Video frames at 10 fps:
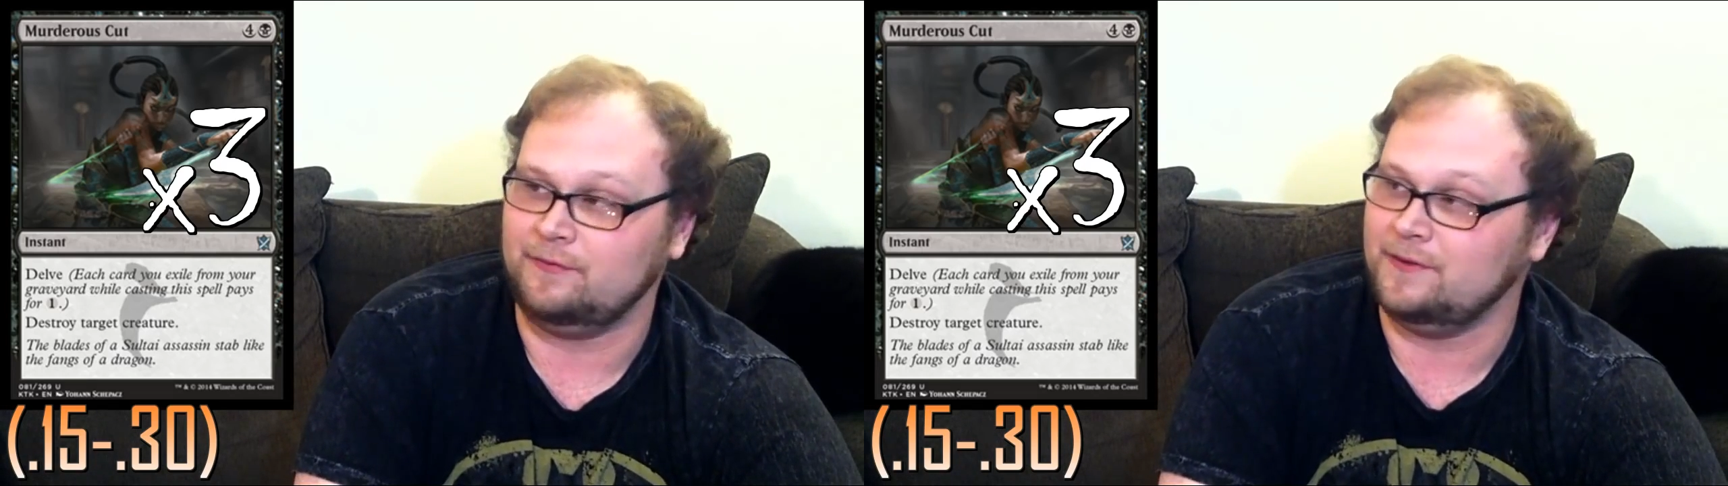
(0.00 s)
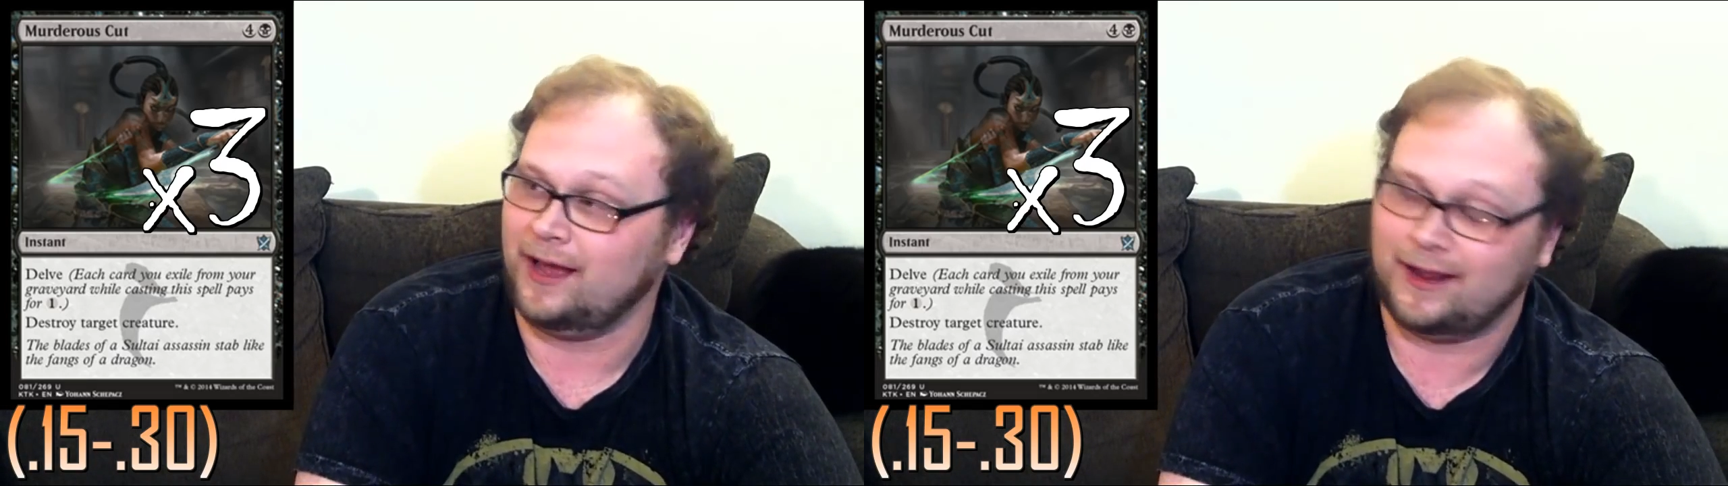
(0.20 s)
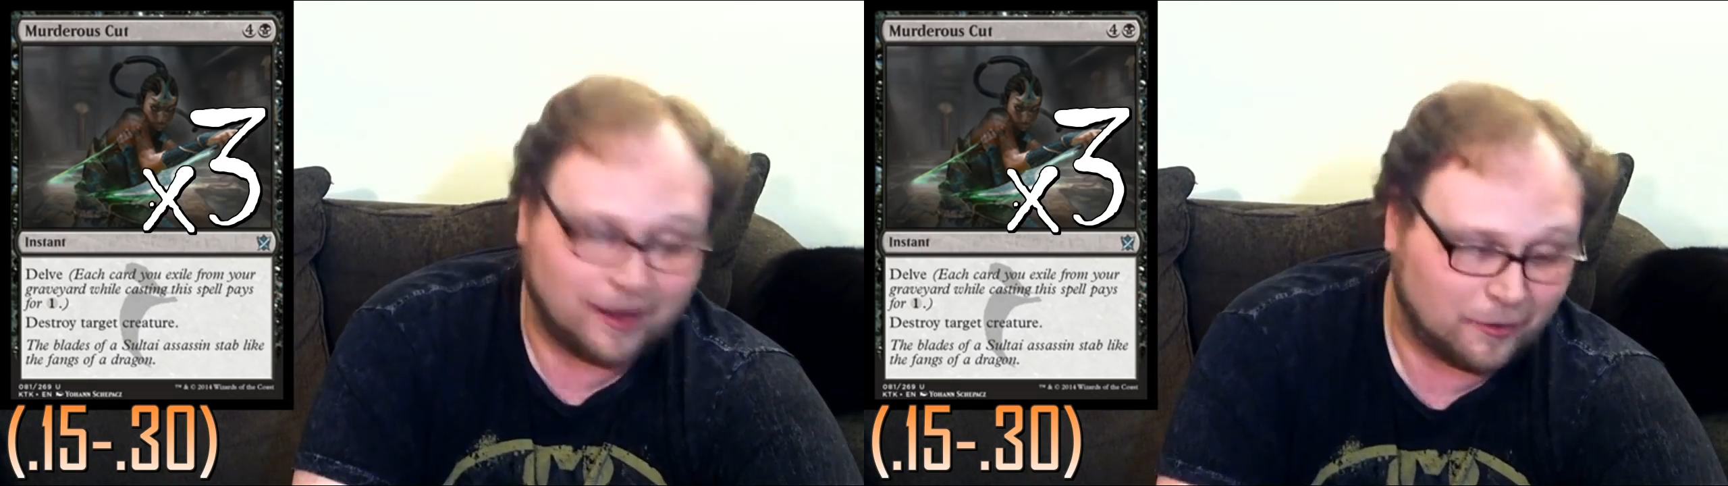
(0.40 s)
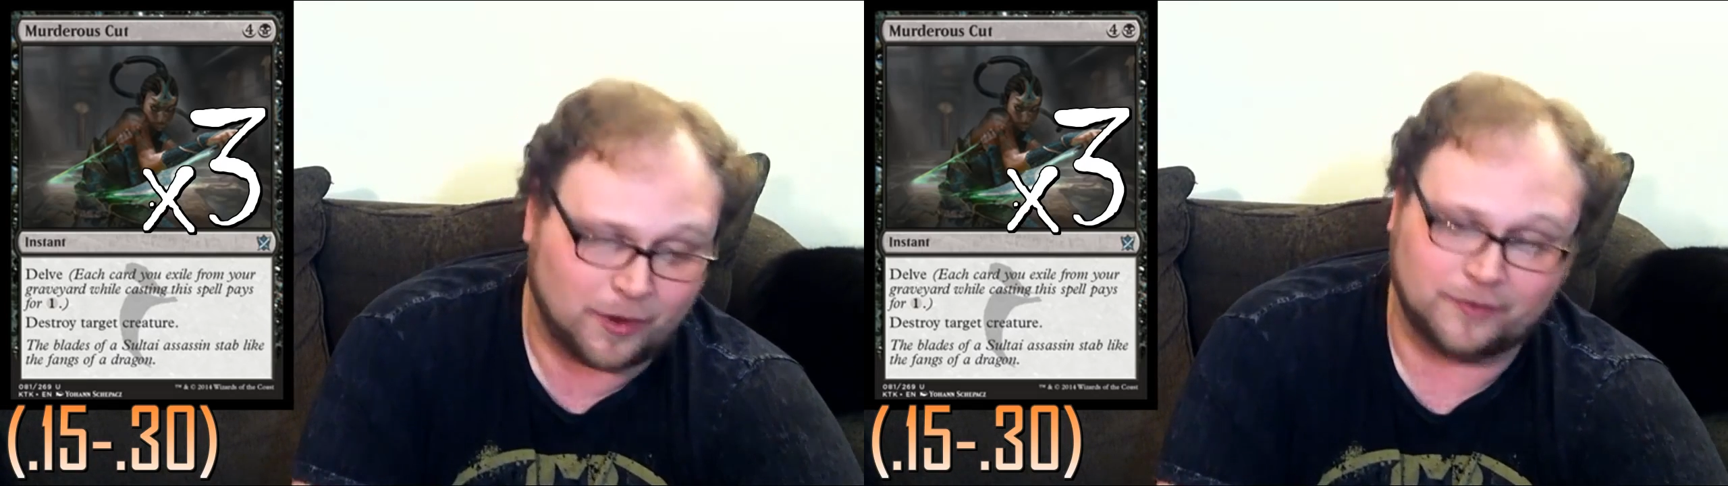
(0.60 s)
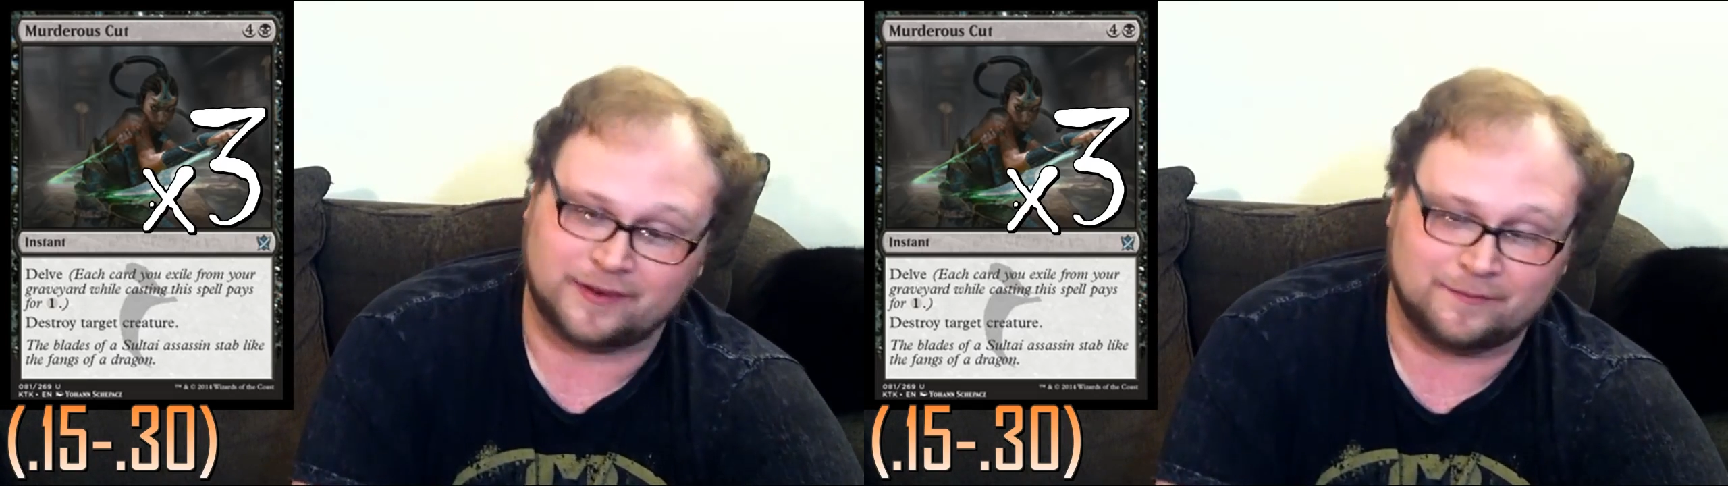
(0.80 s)
If not,
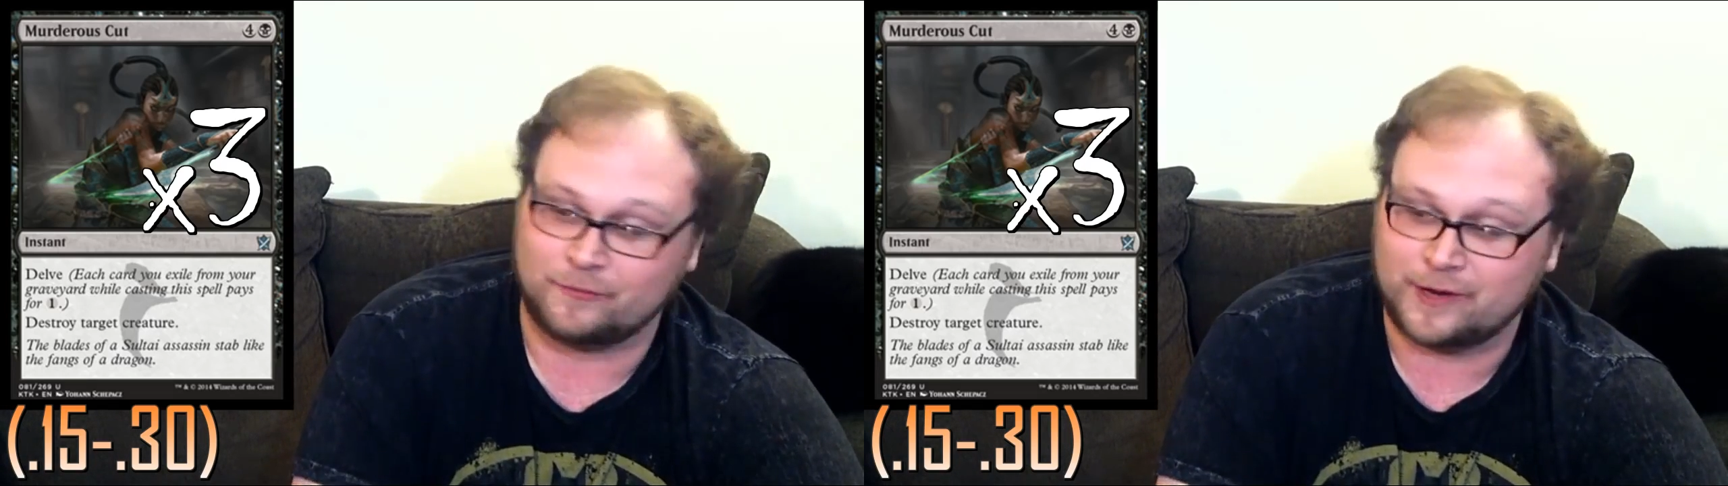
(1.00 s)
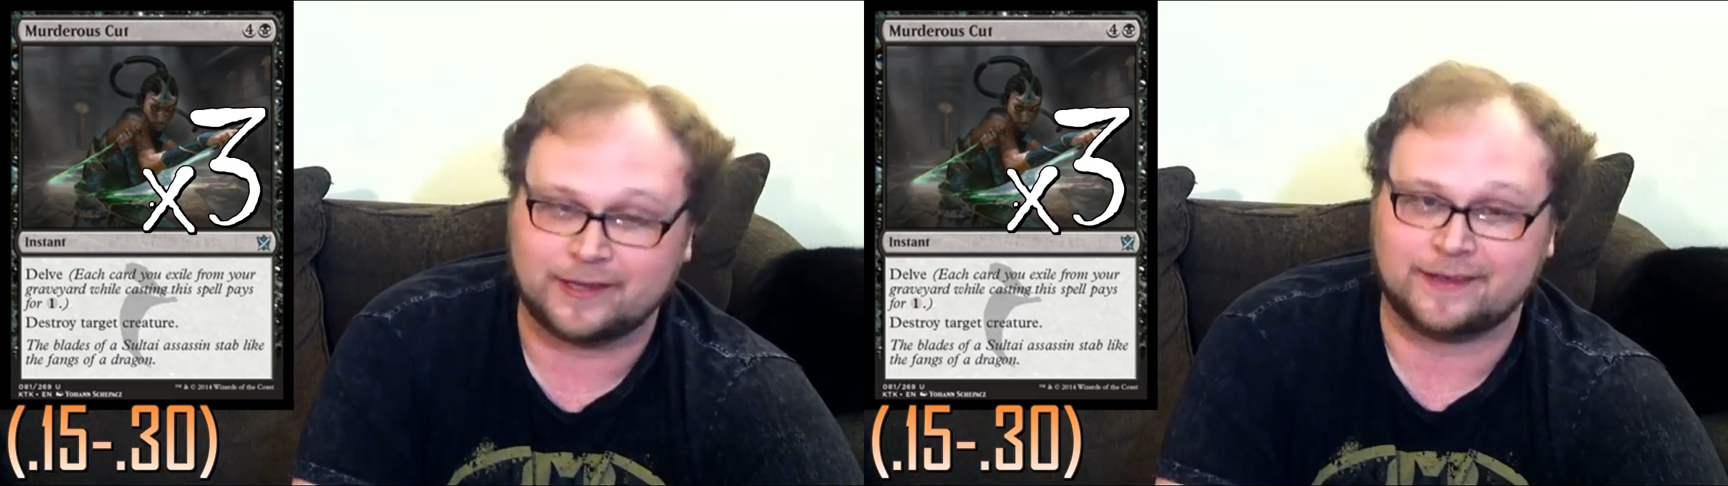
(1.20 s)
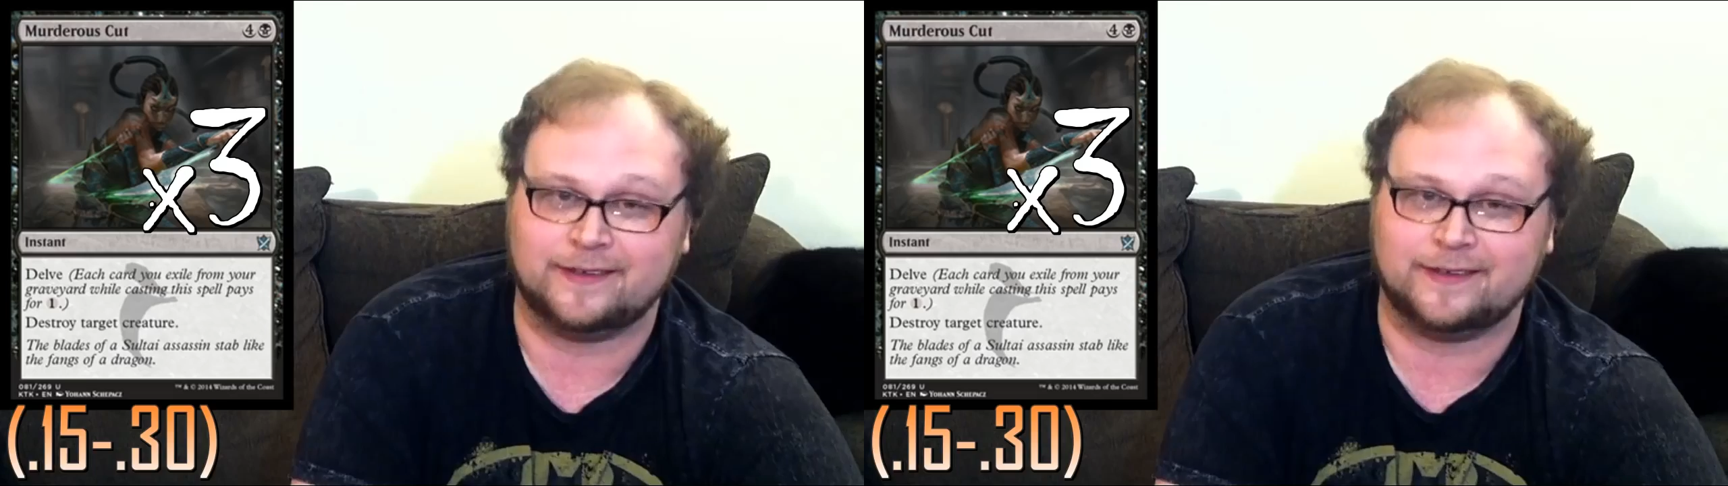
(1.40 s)
almost, I'm really